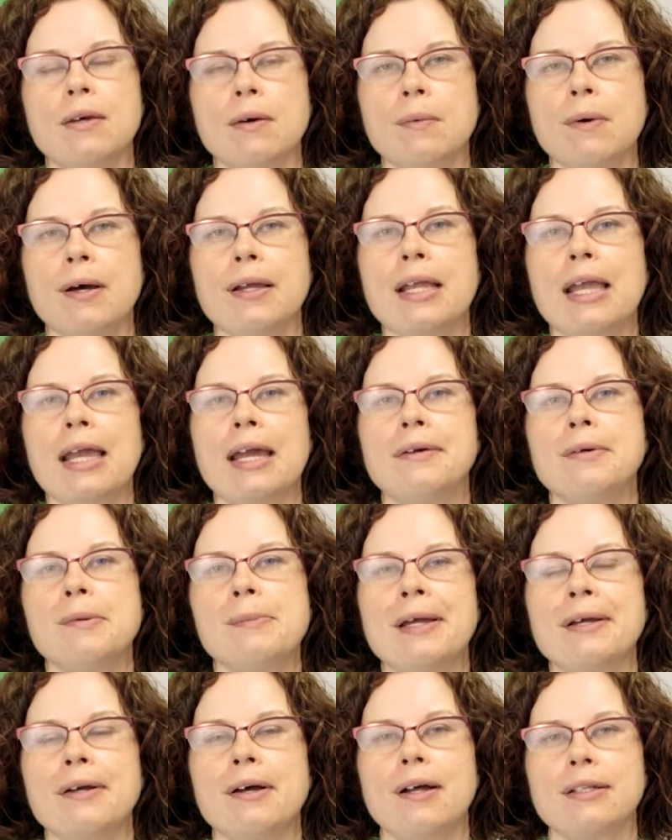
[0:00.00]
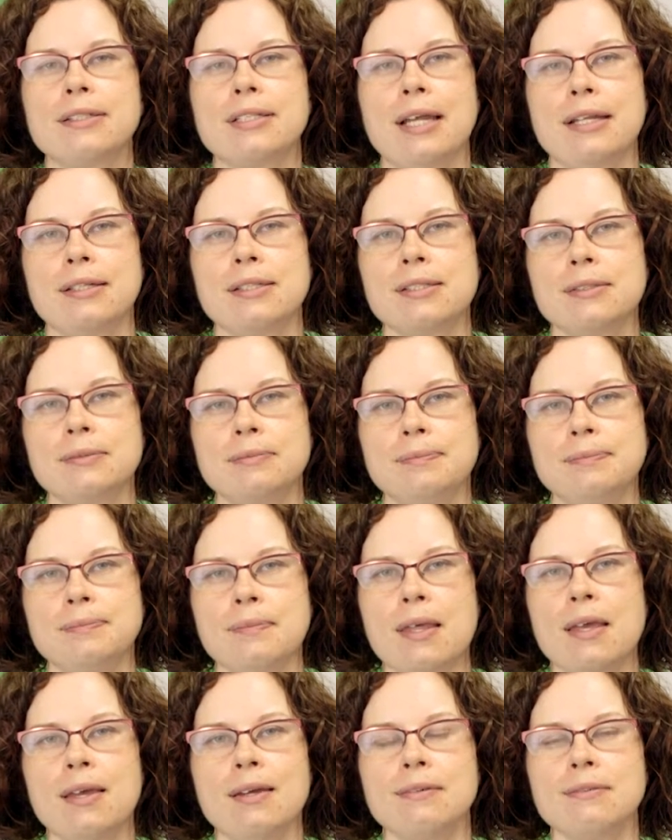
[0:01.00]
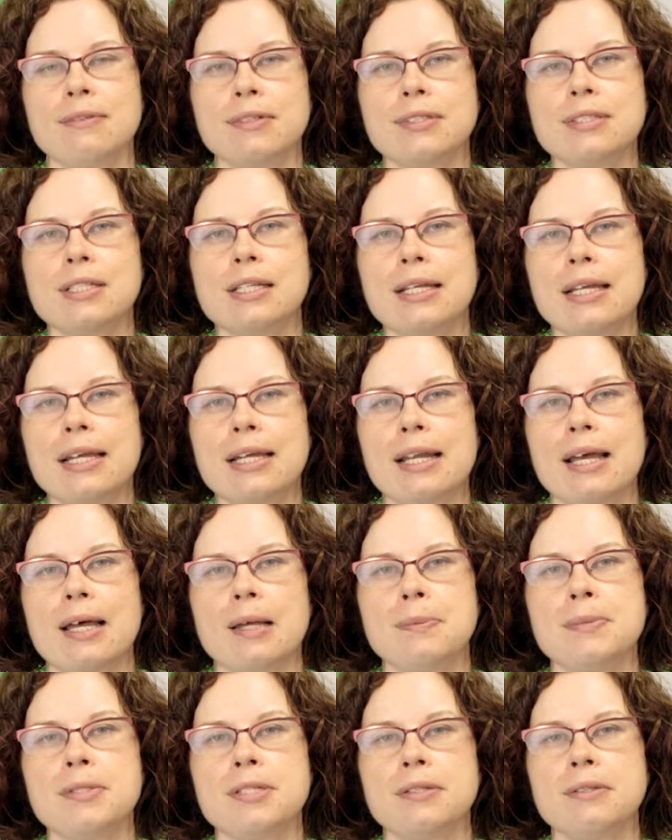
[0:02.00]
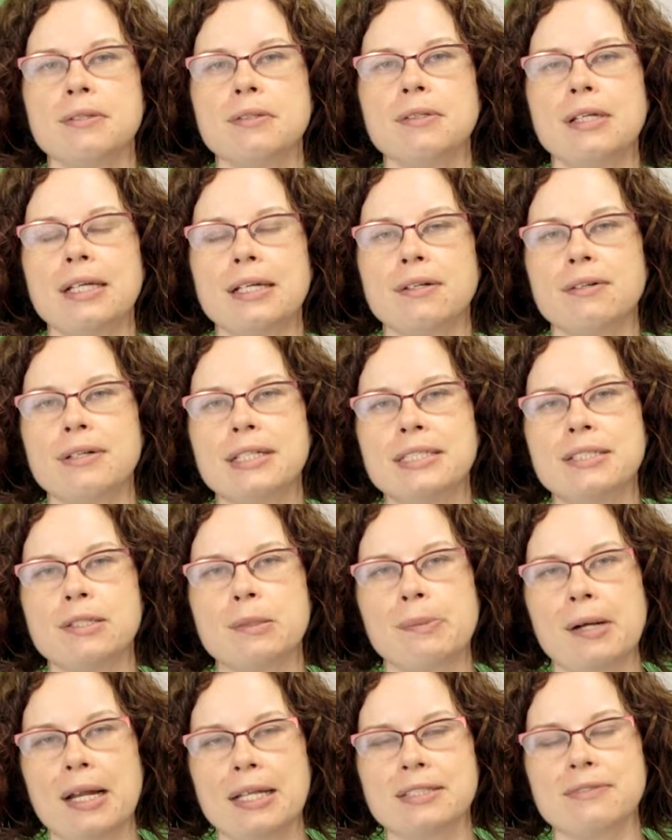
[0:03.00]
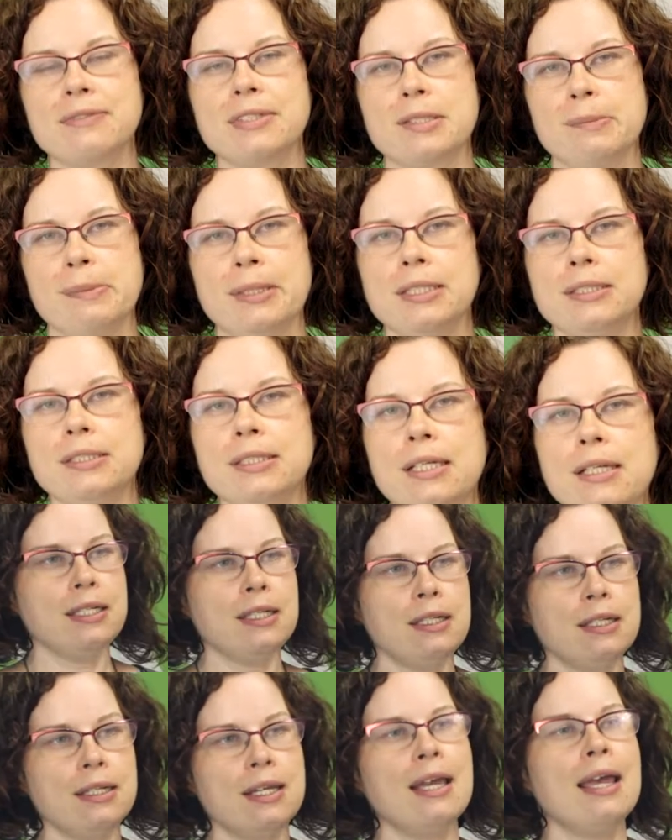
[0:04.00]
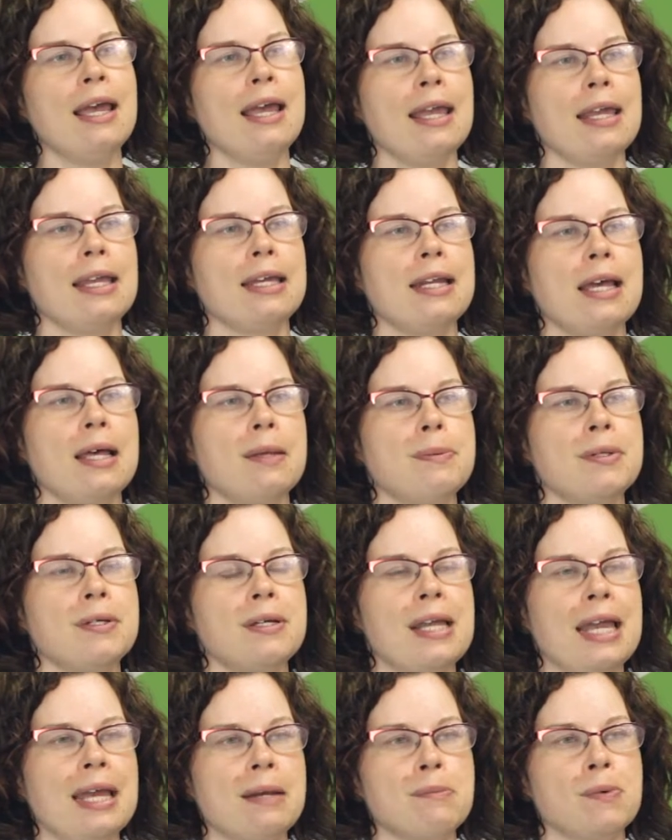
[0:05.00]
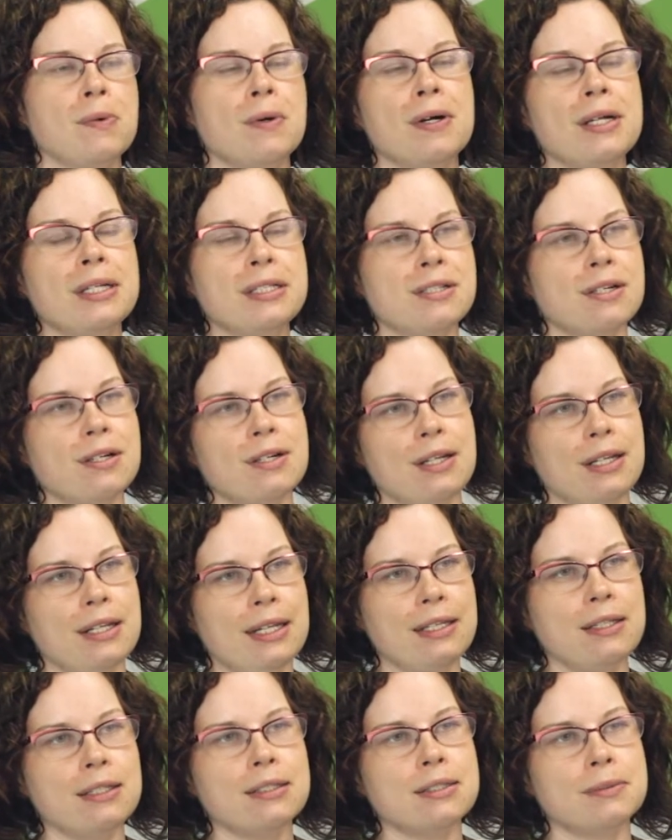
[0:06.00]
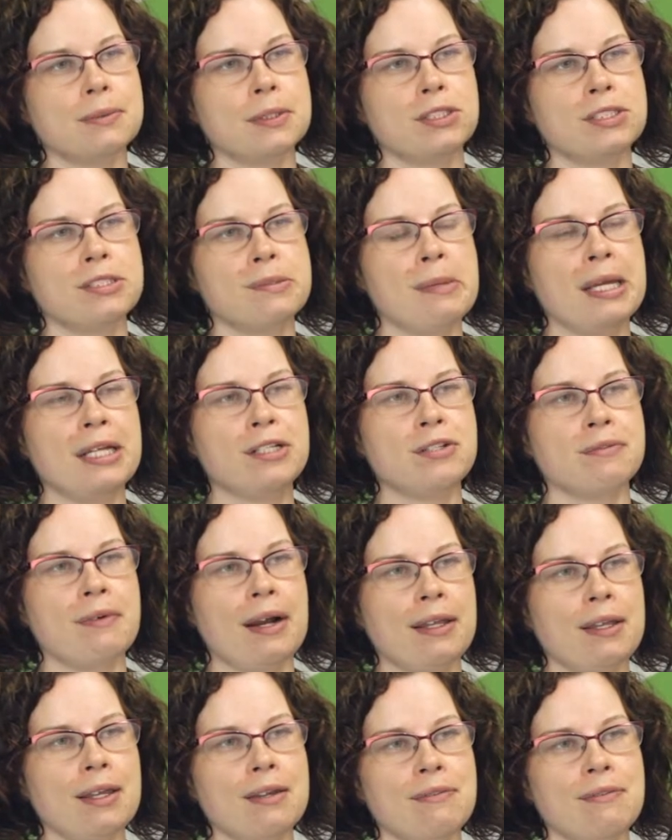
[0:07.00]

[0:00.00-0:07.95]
Why care about content? Firstly, it helps you increase your brand's visibility. It can help you gain more internal links, which is a major ranking